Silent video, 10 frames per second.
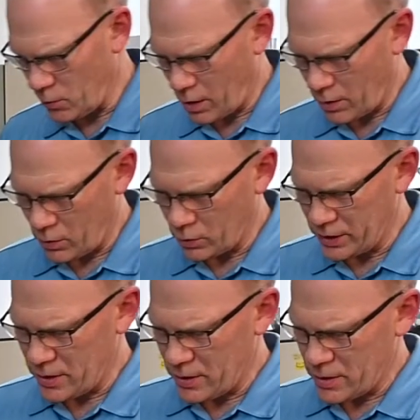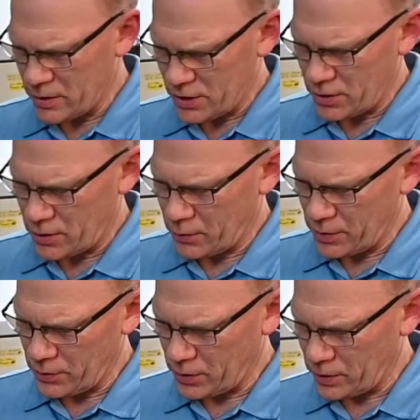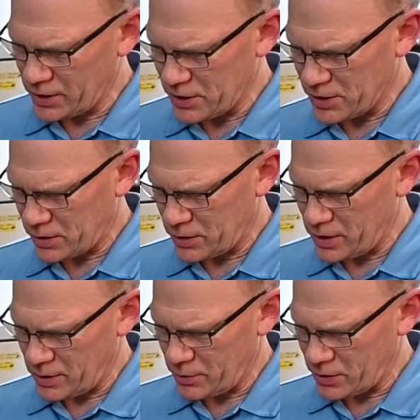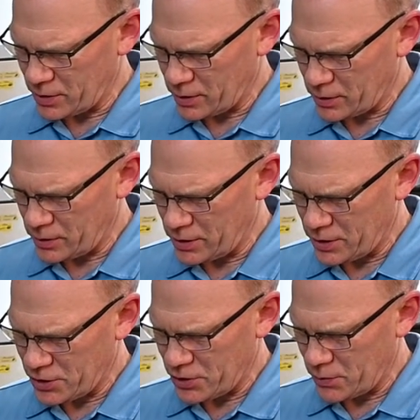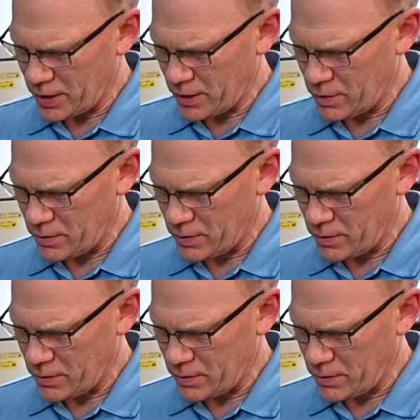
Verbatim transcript: water only in there, so we know the lens is clean. I'm using a clean tissue again